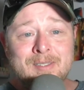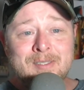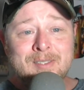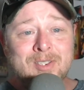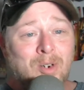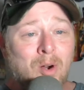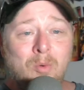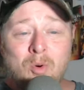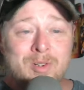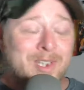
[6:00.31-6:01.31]
Star
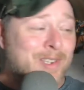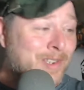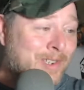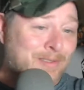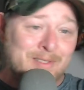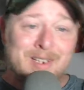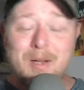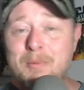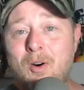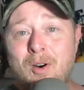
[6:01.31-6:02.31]
Wars is,
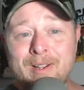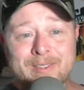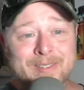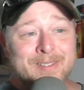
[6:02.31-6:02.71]
come on.